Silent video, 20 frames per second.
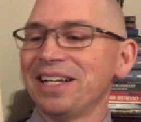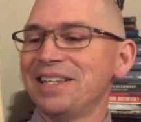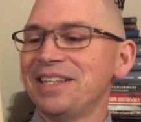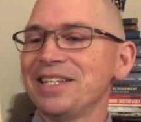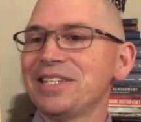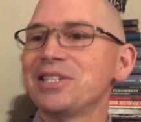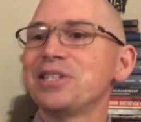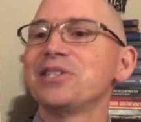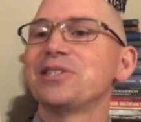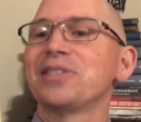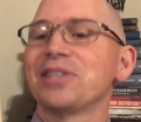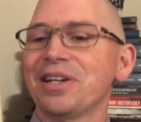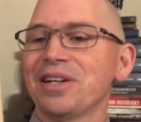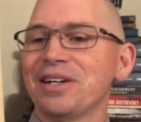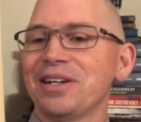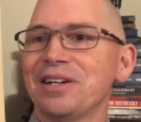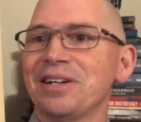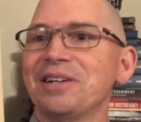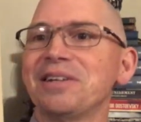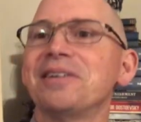This is
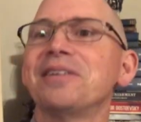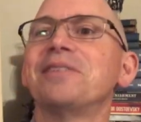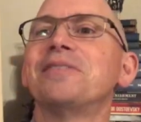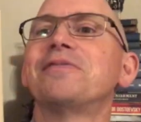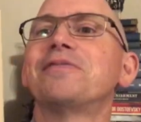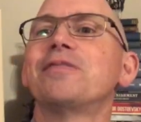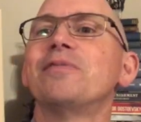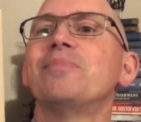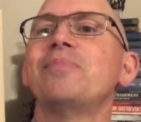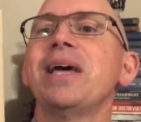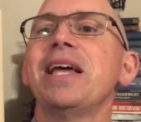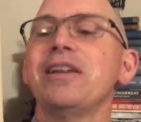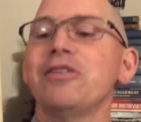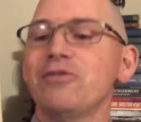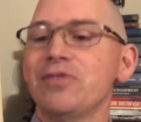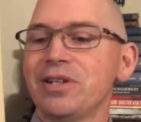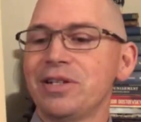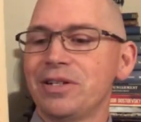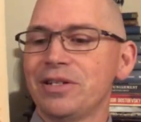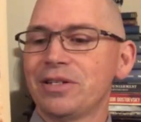uh, from
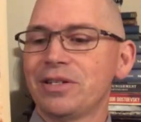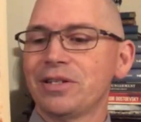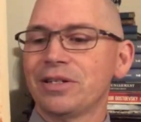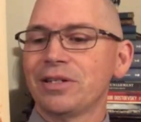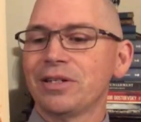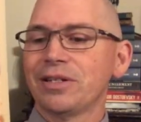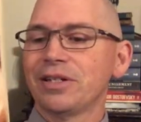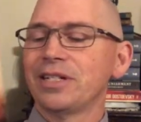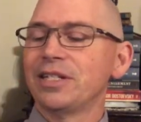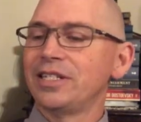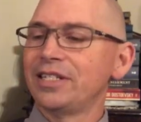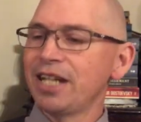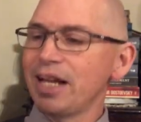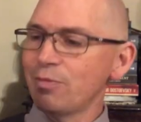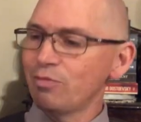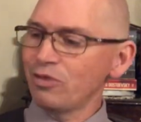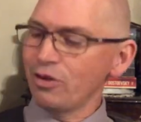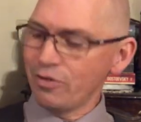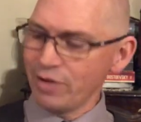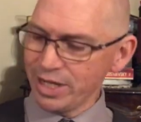Penguin's
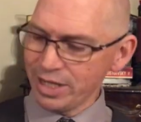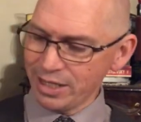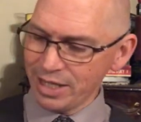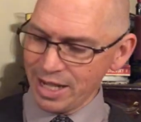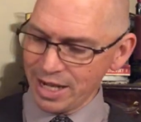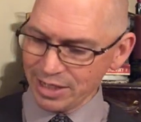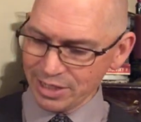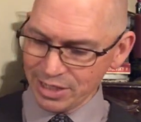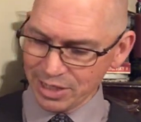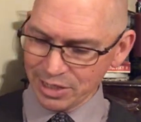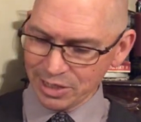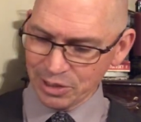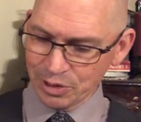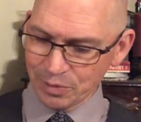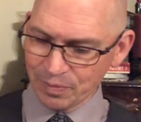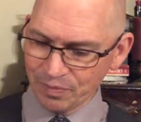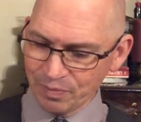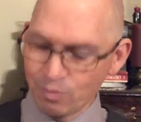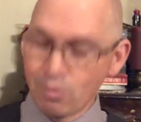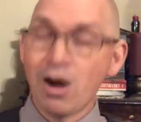Contemporary
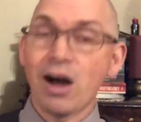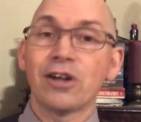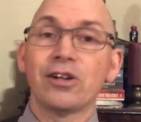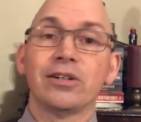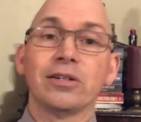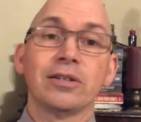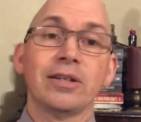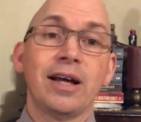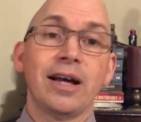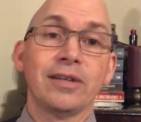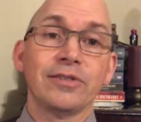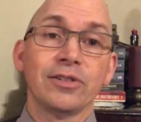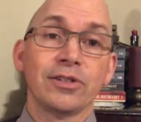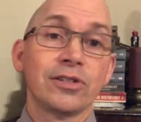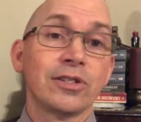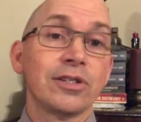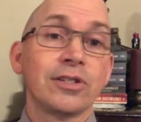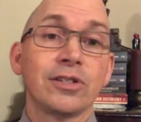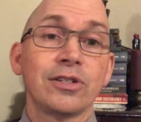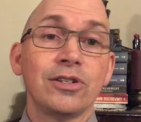Classics, Modern
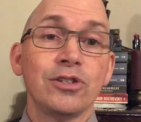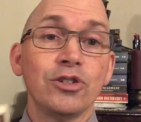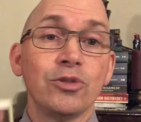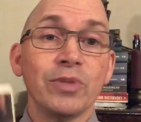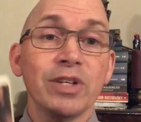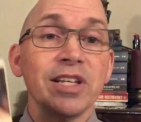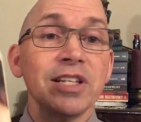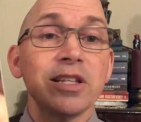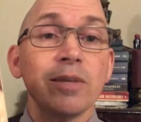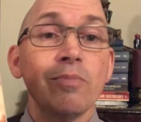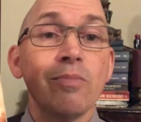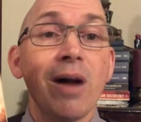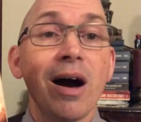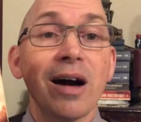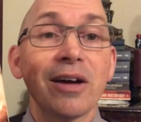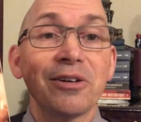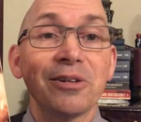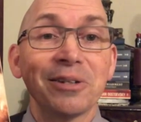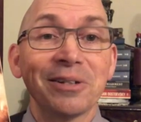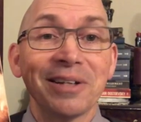Classics, excuse me. It's a
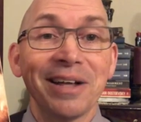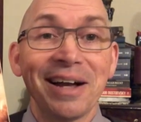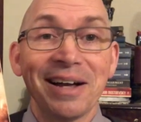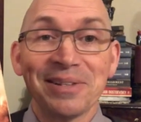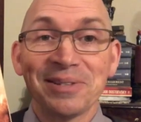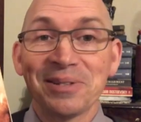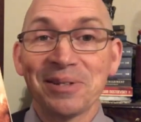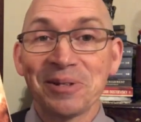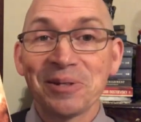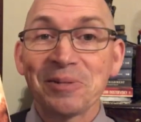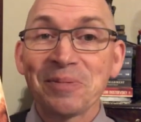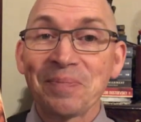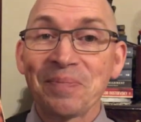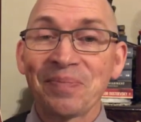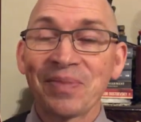modern classic,